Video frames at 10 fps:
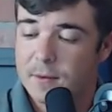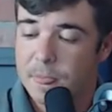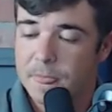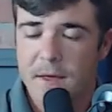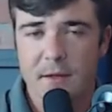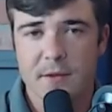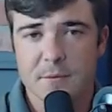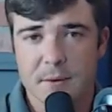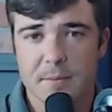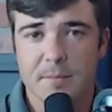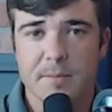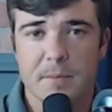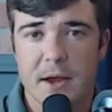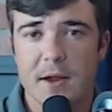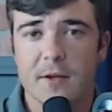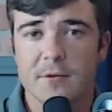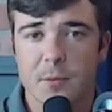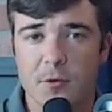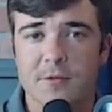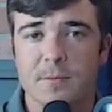Hey, let's make betting on
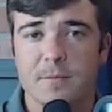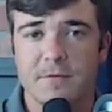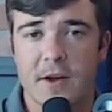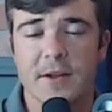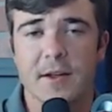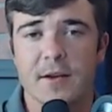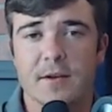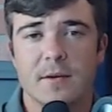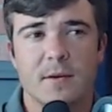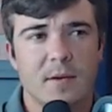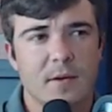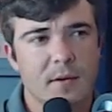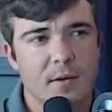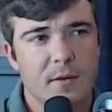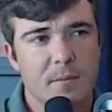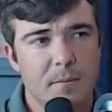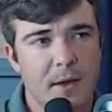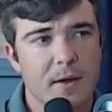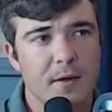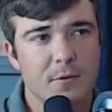sports fun again.
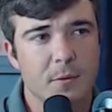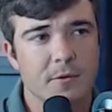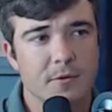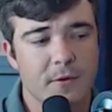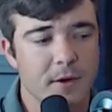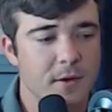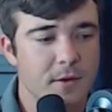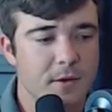Betting on sports fun again.